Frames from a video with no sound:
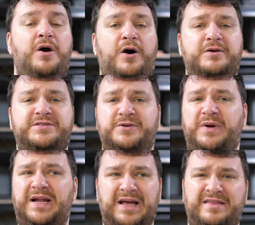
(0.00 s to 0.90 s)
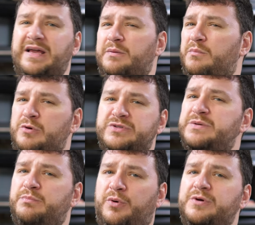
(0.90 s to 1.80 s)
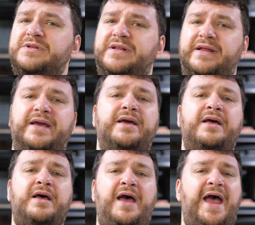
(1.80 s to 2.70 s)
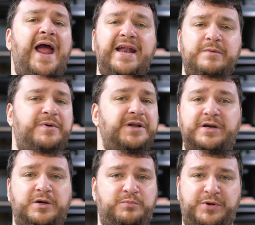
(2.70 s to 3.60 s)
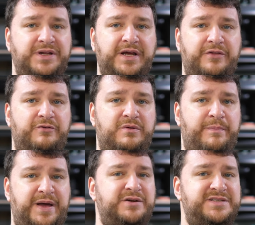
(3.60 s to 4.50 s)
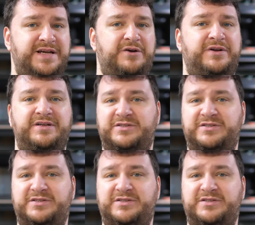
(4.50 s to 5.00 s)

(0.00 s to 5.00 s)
Also, and I think most importantly, anybody could put together a better sounding